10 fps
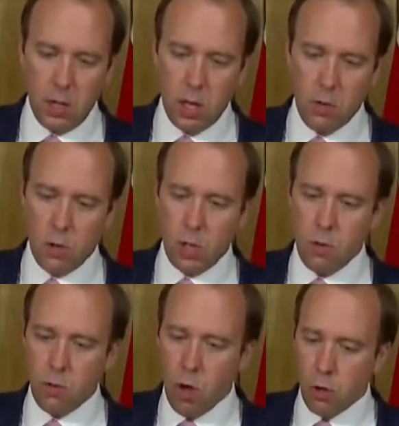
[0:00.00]
So
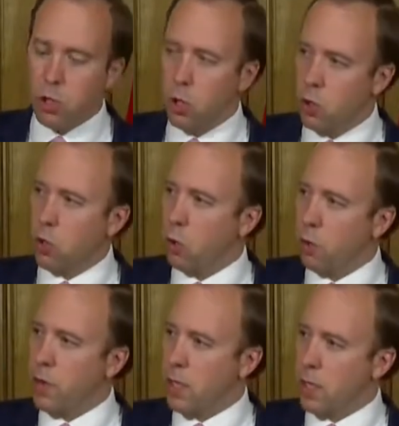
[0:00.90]
you've got to look at
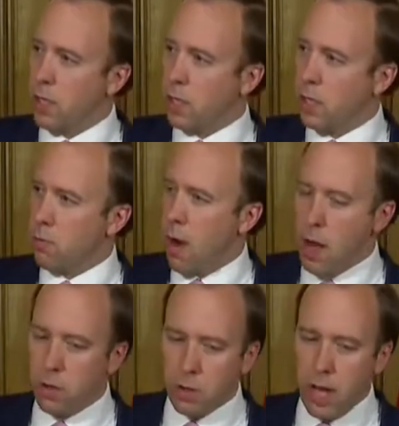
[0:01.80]
all of these things in the
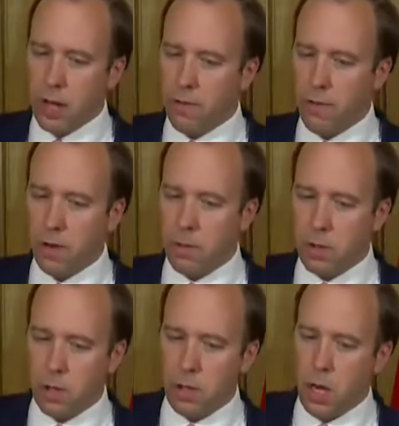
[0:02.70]
round, and that
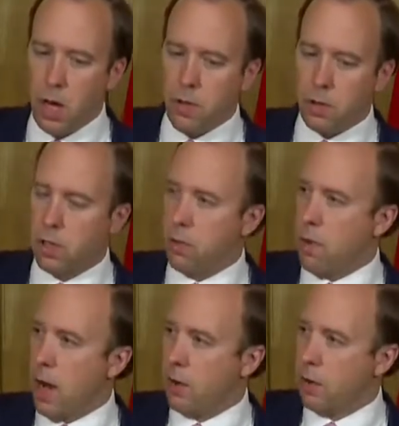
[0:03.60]
confirms that the R
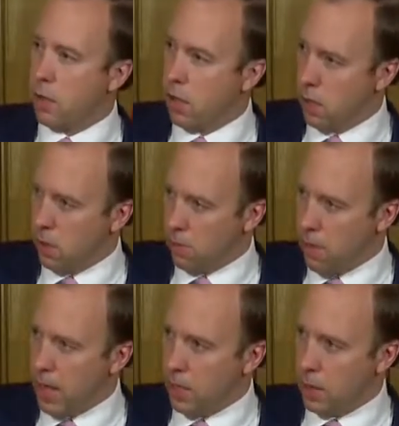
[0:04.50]

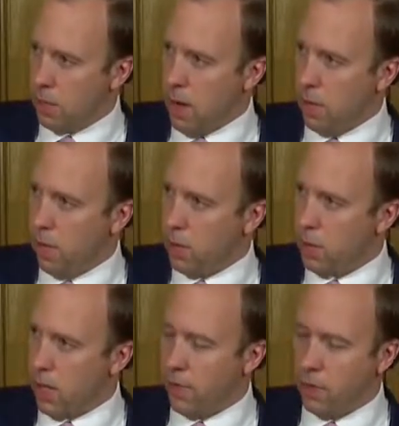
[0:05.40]
remains at around 0.7
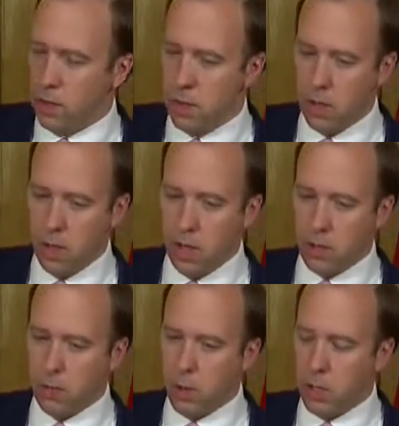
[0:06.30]

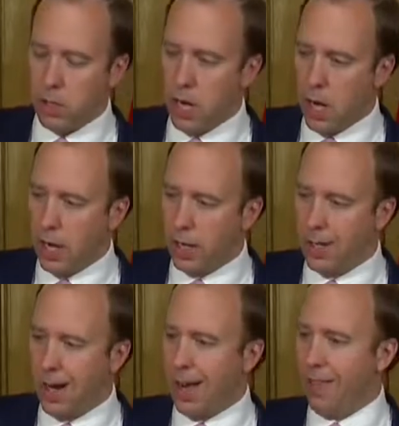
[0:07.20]
to
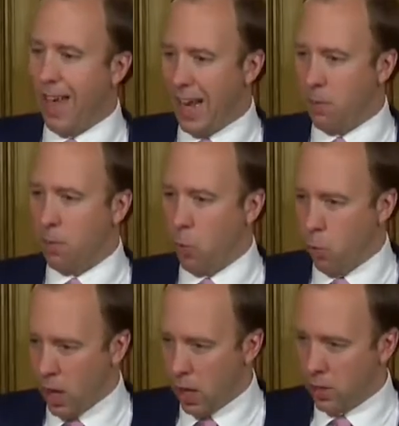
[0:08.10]
0.9, and then
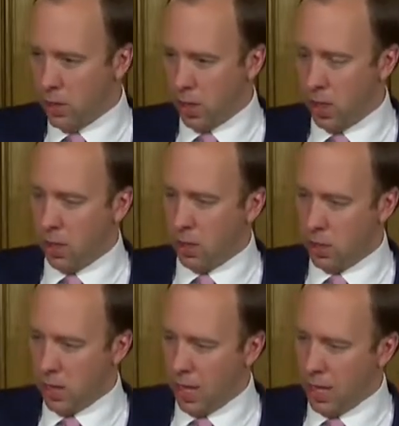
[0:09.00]
we are seeking
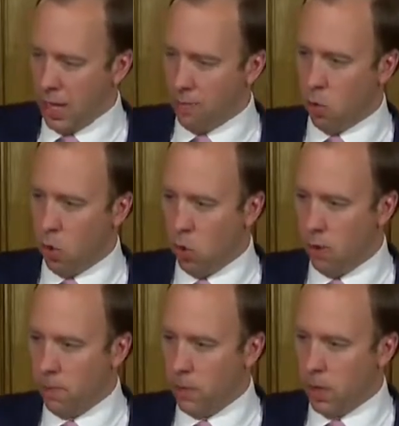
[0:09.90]
to take a more
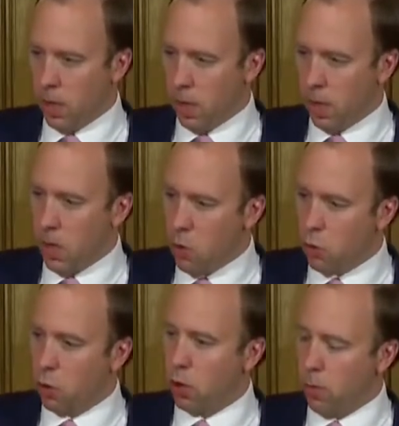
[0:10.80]

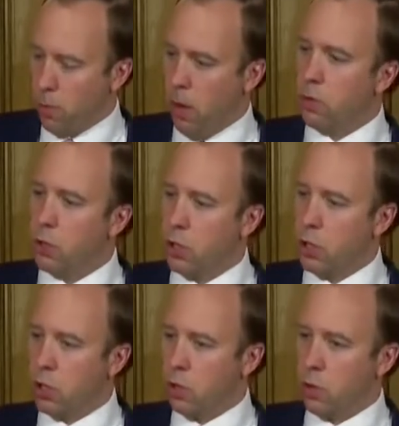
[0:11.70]
local
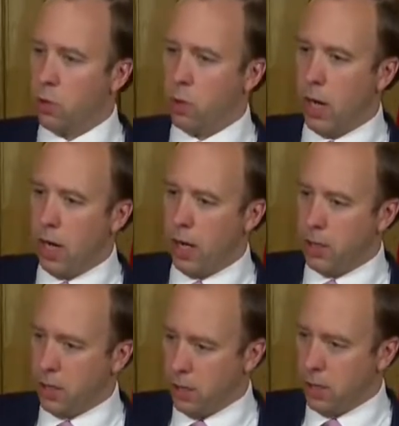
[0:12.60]
approach to
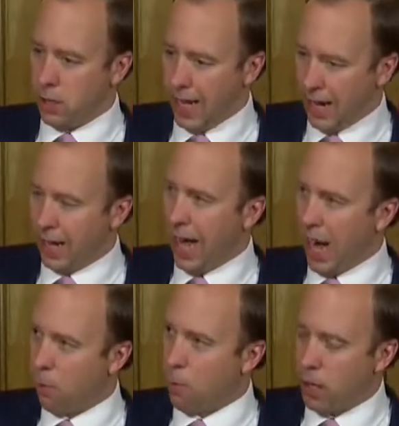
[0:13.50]
tackling
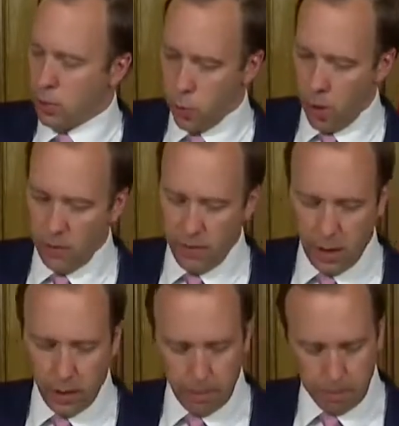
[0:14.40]
outbreaks where we
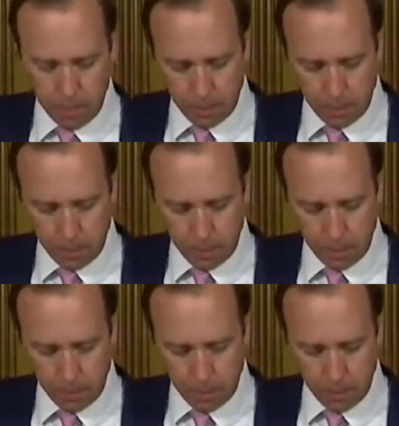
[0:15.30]
find them.